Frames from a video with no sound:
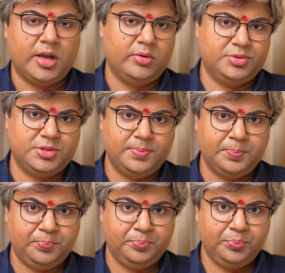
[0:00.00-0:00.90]
house.
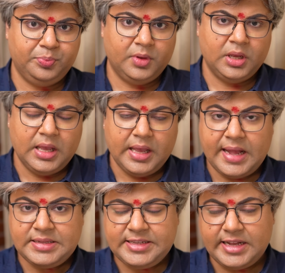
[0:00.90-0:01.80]

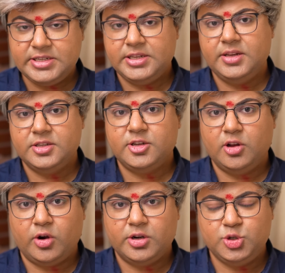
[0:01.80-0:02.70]
And Sagittarius
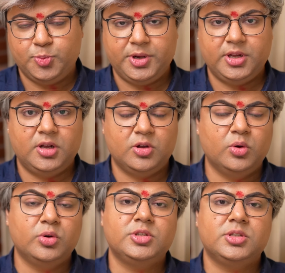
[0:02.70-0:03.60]
Lord Jupiter
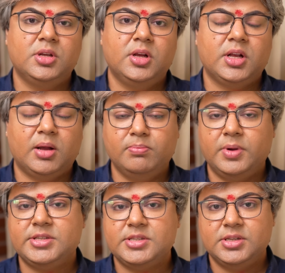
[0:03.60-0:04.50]
goes
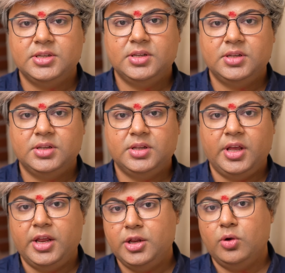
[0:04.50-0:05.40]
combust
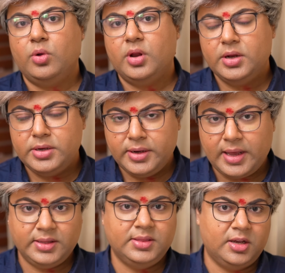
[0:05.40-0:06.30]
in your
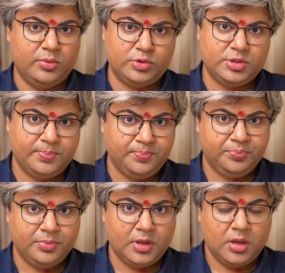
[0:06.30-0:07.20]
ninth house.
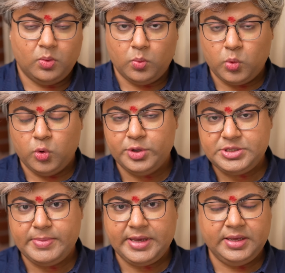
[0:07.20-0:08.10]
Who
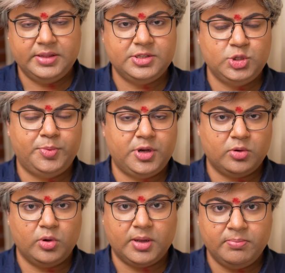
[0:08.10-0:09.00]
is making this Jupiter
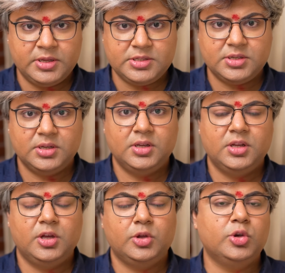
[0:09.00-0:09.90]
go combust?
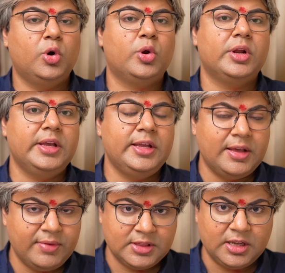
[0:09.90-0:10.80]
Your
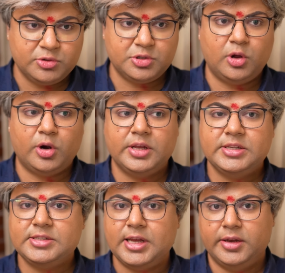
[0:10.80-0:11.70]
11th house Lord
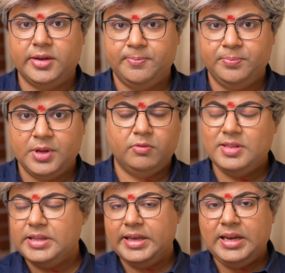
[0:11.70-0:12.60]
Sun.
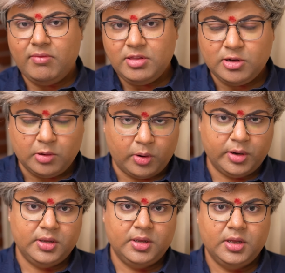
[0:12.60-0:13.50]
When the 11th Lord